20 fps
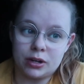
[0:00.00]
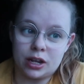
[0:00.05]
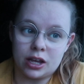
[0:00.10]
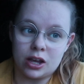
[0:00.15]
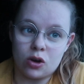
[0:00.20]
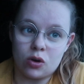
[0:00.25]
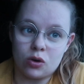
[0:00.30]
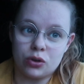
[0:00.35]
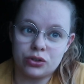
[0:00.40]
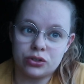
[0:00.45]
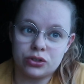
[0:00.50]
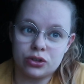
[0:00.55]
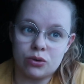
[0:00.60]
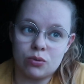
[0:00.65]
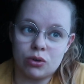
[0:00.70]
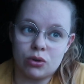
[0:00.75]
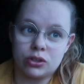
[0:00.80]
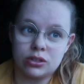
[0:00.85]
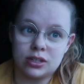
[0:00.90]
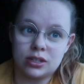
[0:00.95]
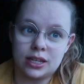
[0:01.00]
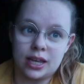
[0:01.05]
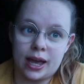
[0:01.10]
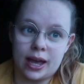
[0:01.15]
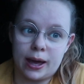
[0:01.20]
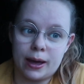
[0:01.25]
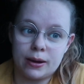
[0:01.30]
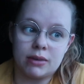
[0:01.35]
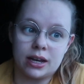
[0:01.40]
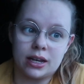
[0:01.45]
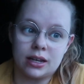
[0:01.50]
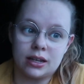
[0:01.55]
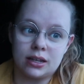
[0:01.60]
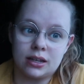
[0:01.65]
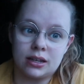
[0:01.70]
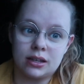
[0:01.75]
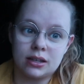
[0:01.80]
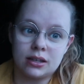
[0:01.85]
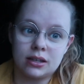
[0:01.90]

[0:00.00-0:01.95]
but I also want to get my